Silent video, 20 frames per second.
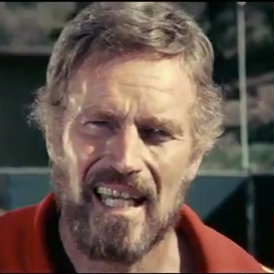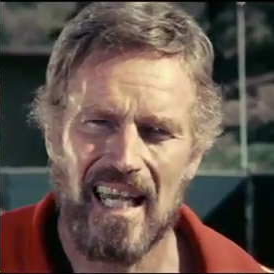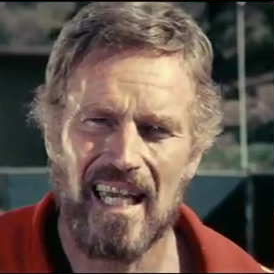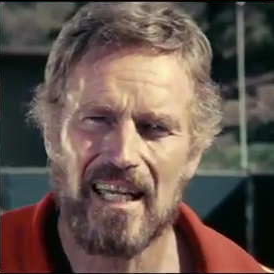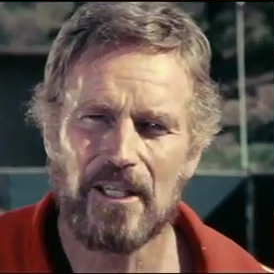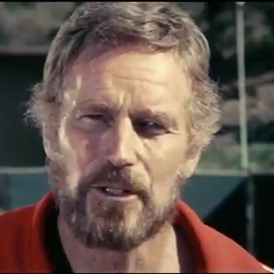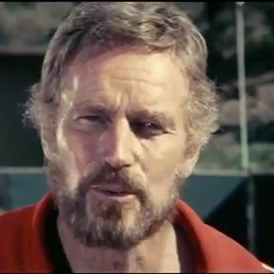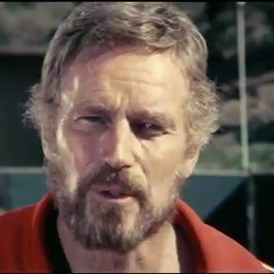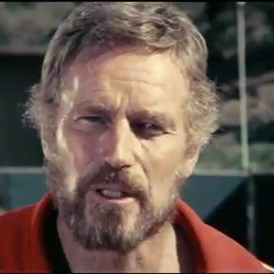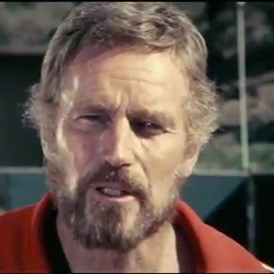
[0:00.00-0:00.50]

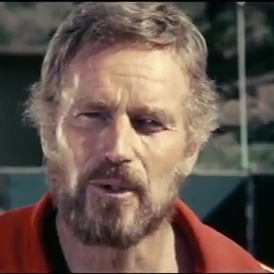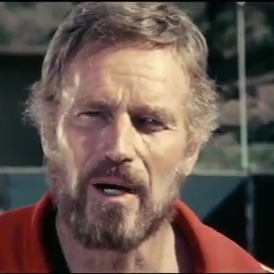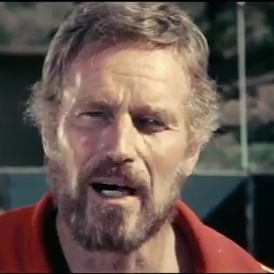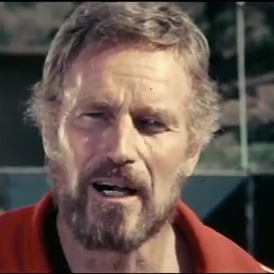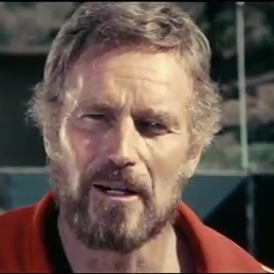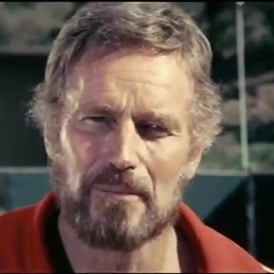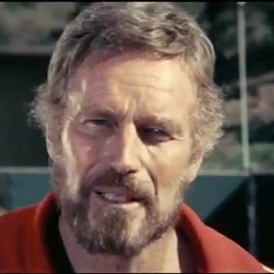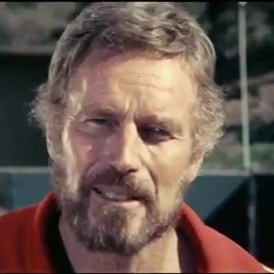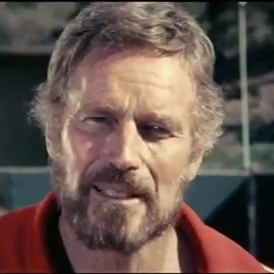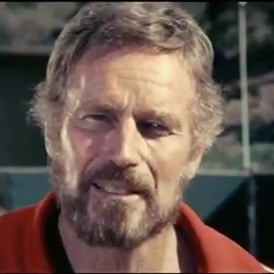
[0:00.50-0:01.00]
age
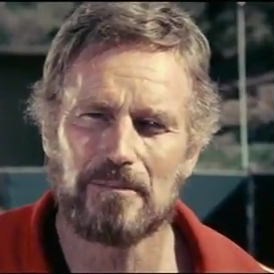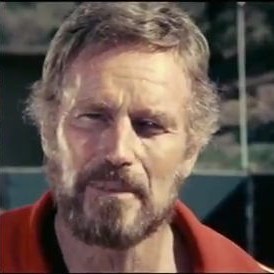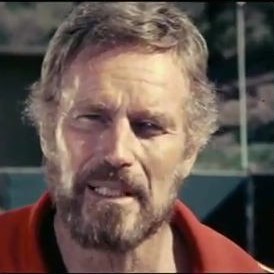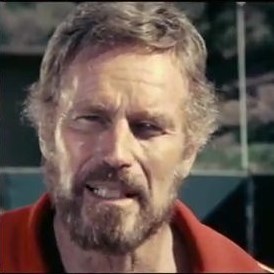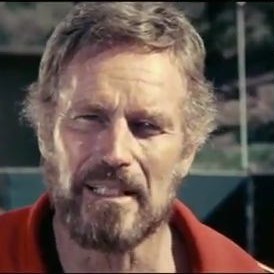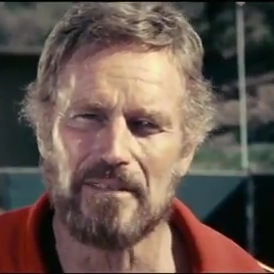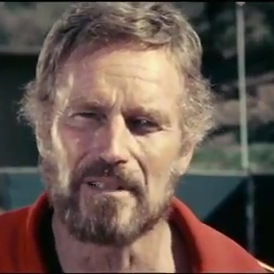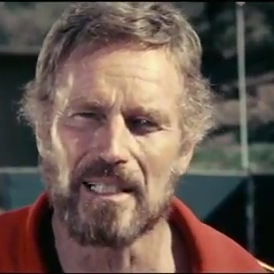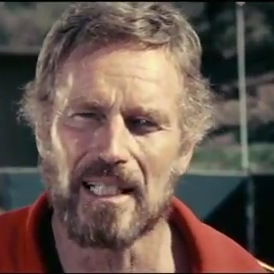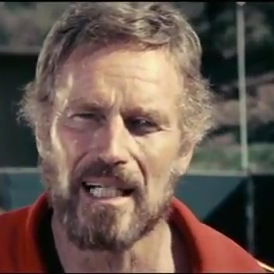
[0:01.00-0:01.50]
requirement can be
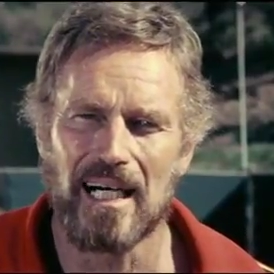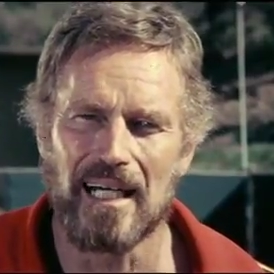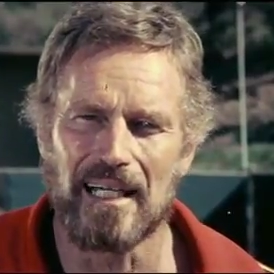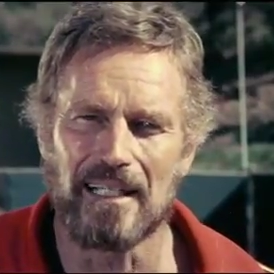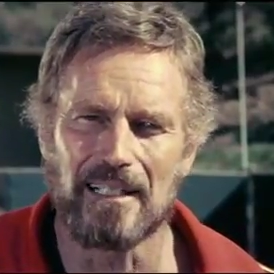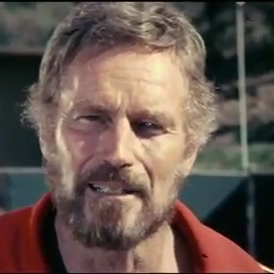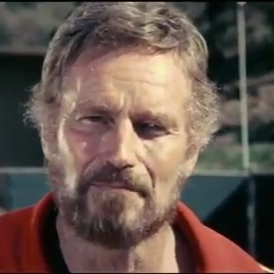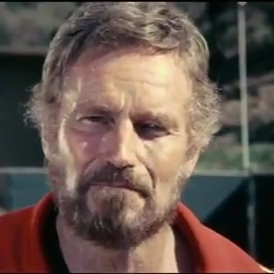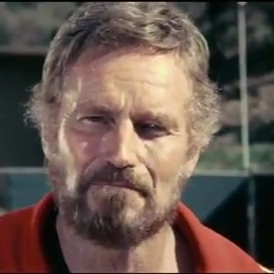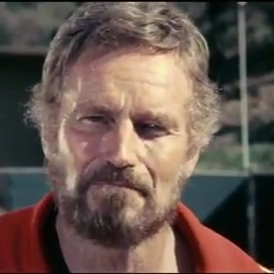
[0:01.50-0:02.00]
even
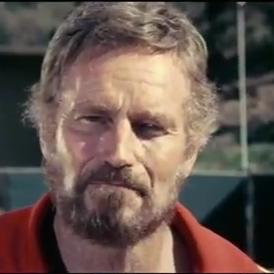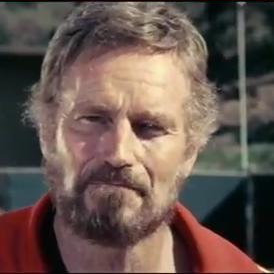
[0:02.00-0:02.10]
higher.